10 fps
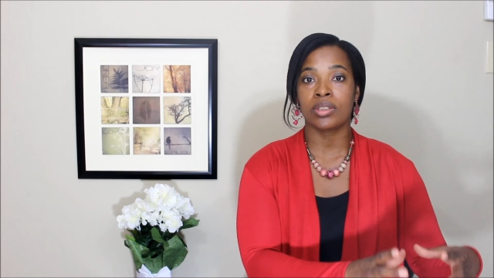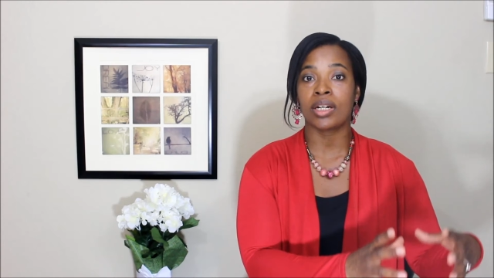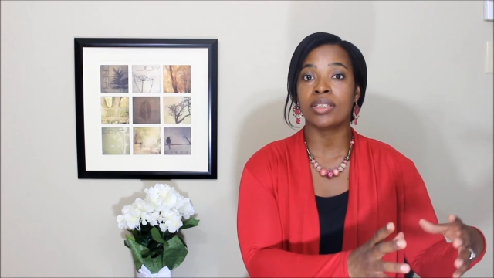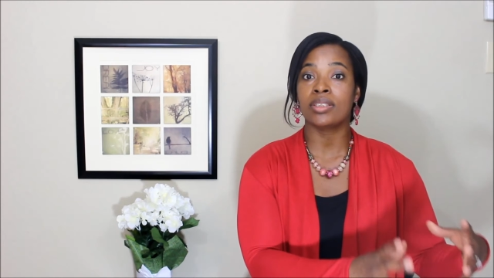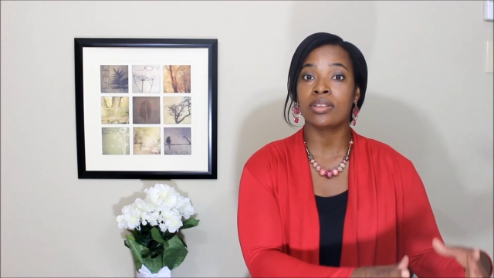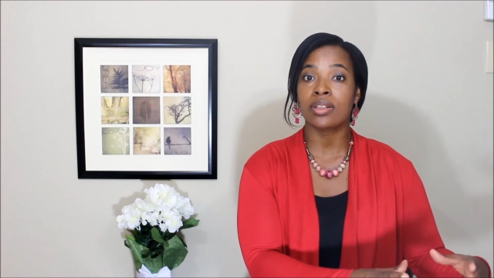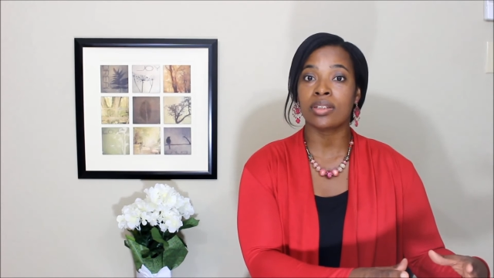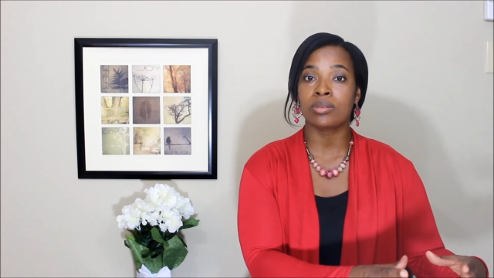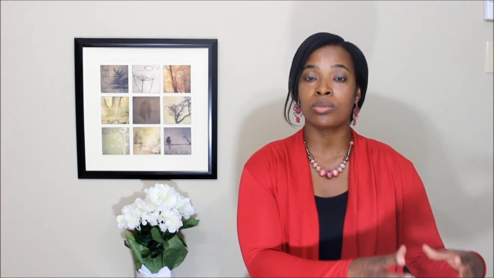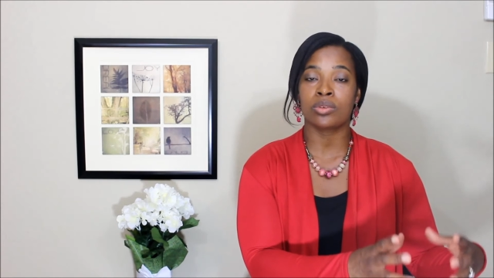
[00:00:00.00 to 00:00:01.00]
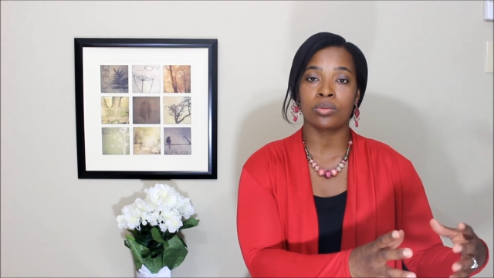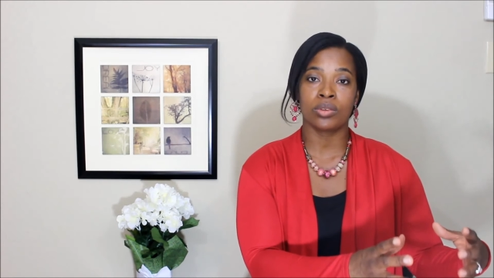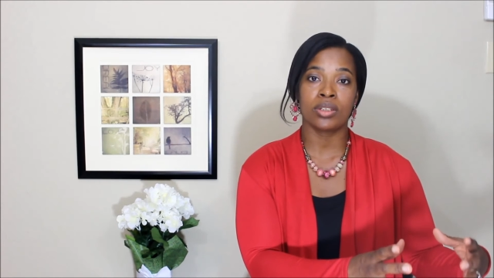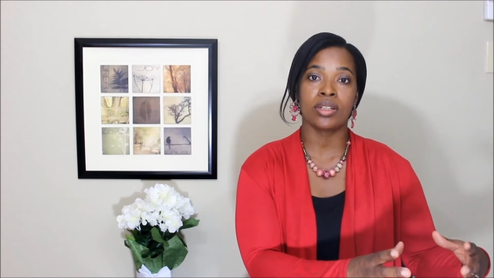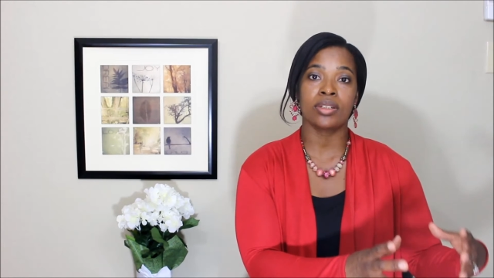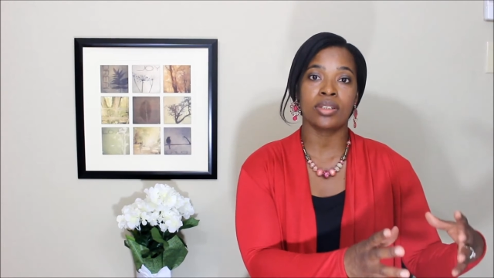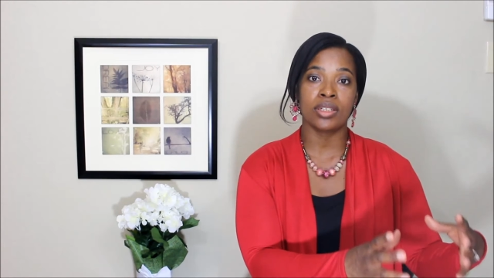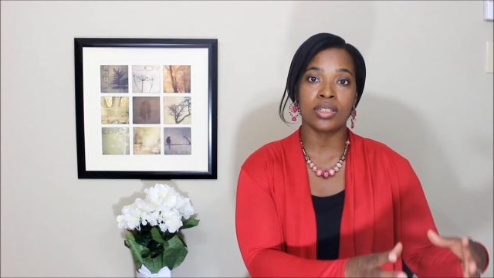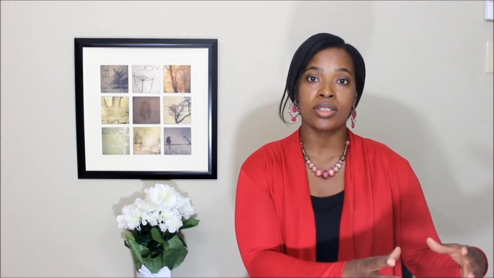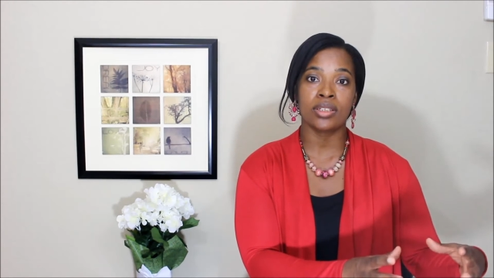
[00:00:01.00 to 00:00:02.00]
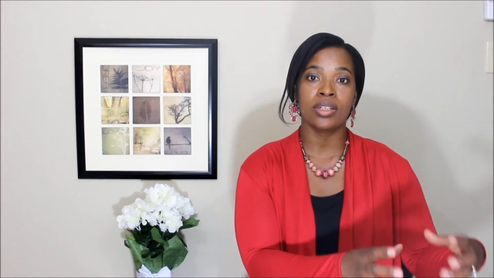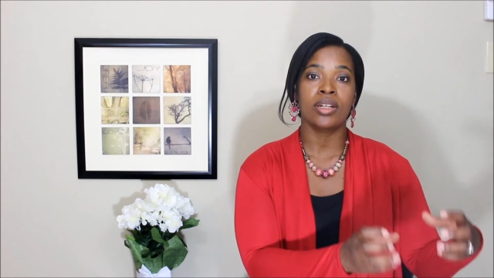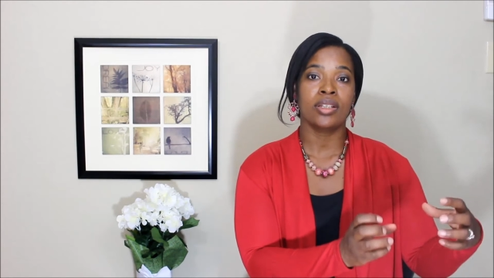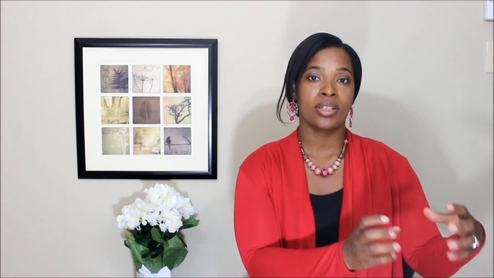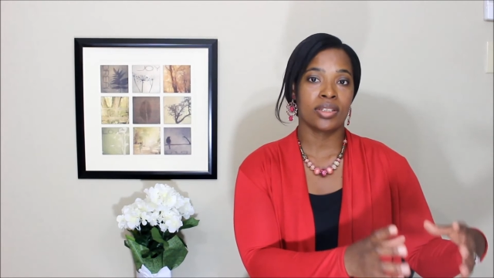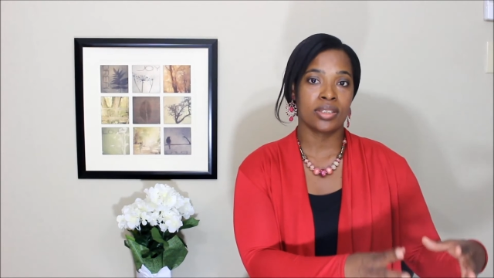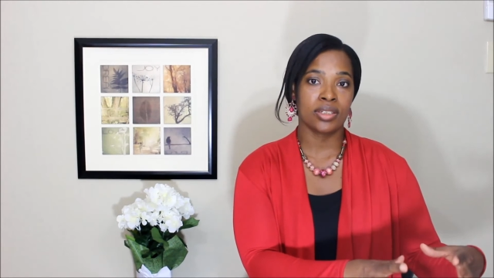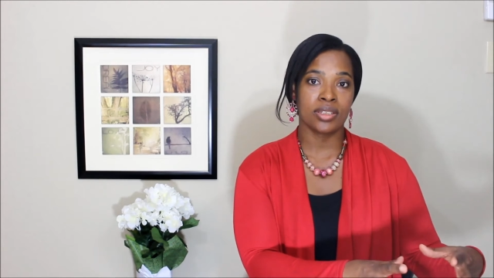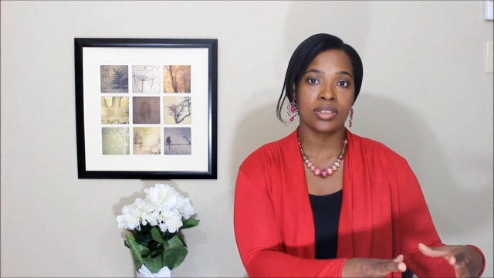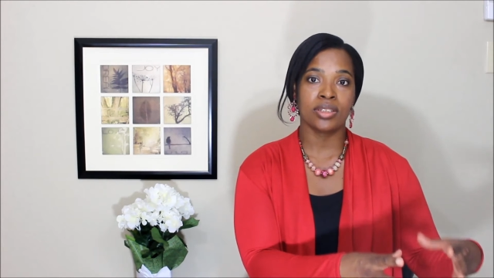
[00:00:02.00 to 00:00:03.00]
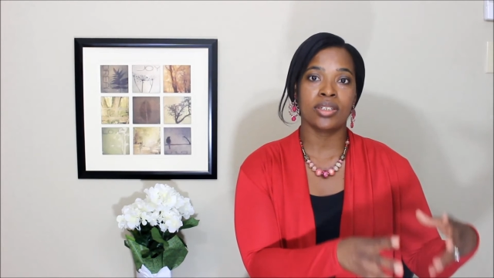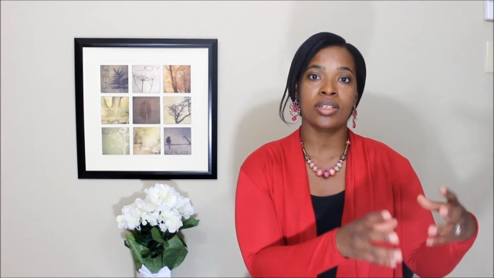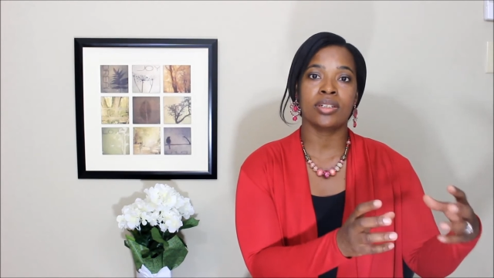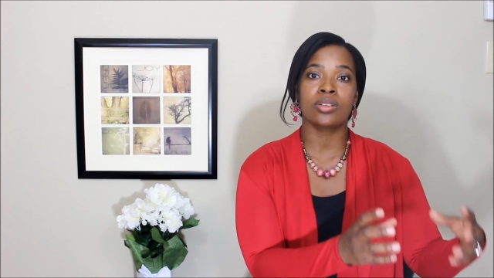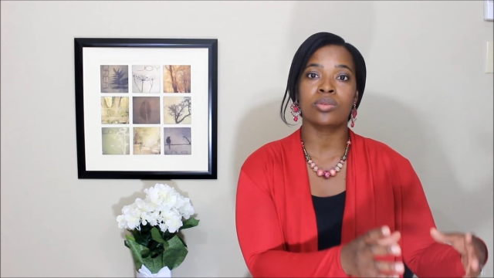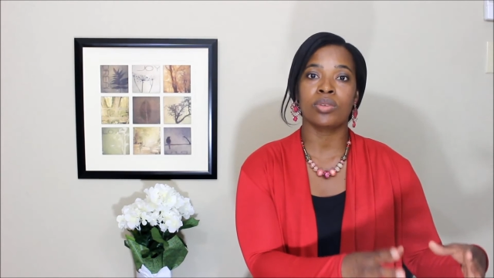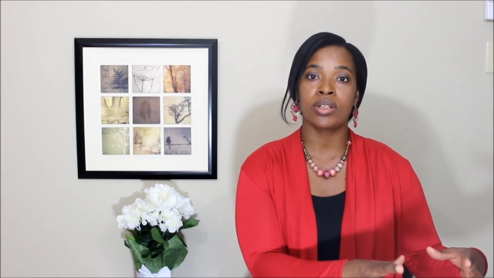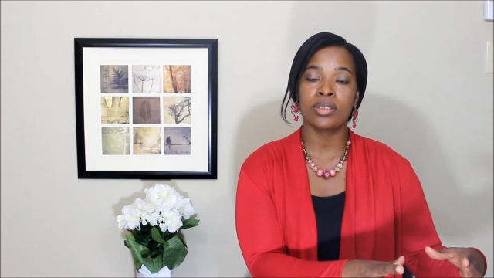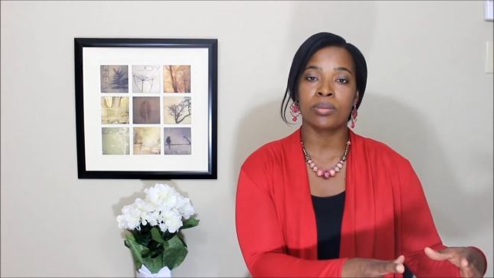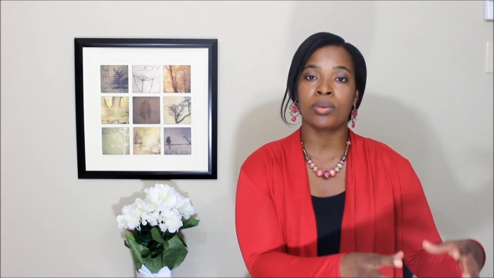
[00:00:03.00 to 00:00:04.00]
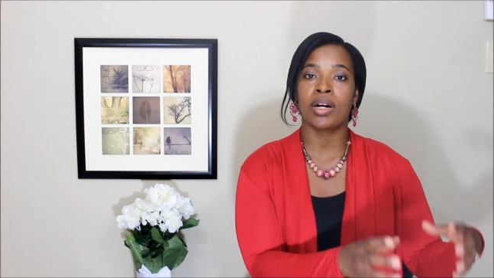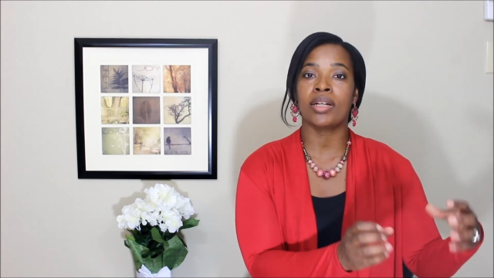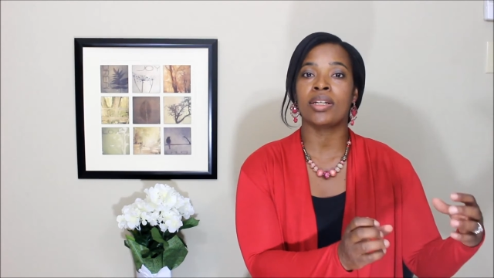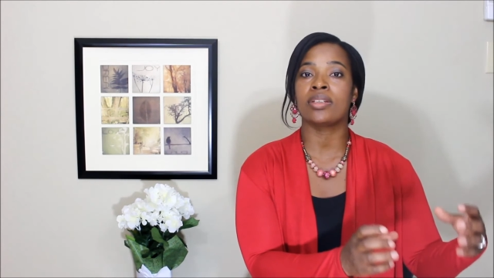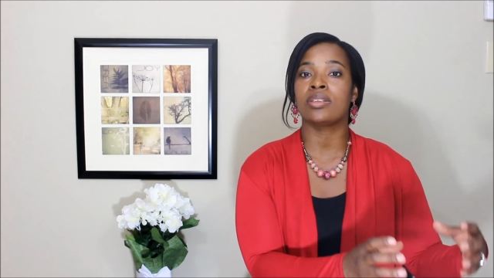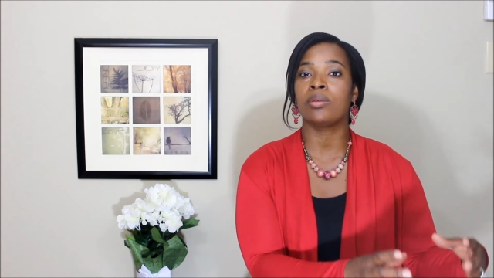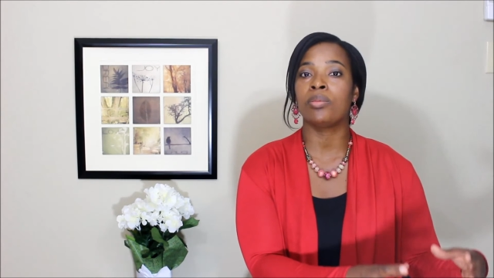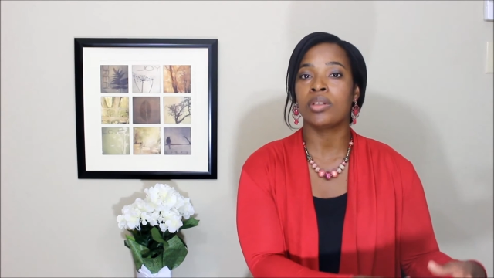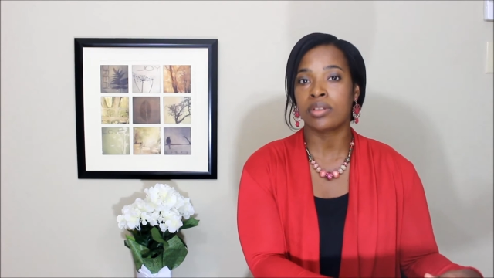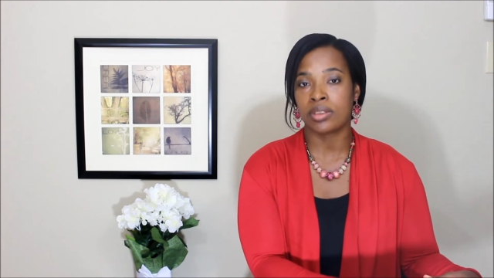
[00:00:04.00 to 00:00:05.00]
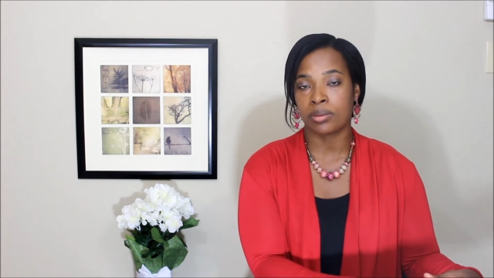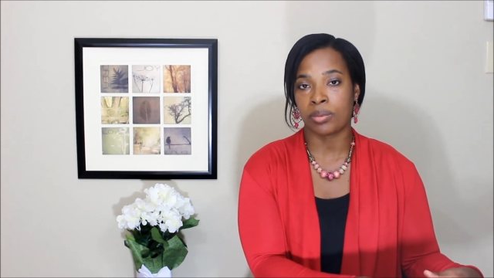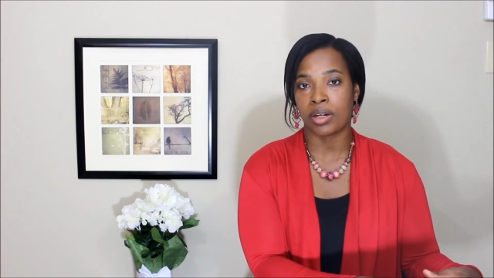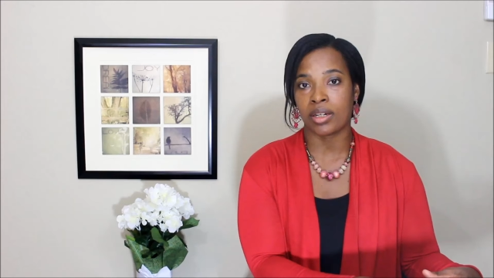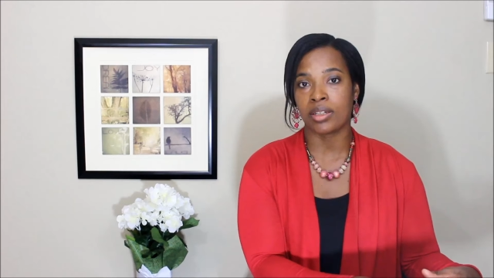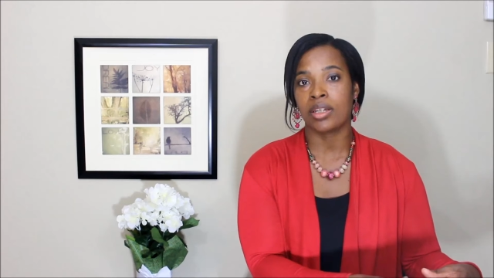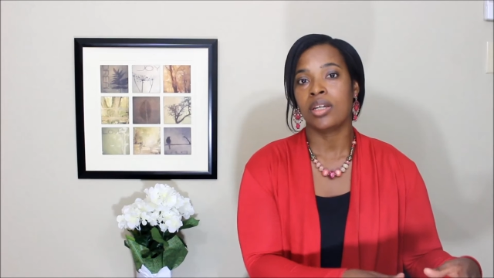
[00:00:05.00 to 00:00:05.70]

The ideal customer is the one that needs it, that sees the need and is ready to buy and has the ability to buy.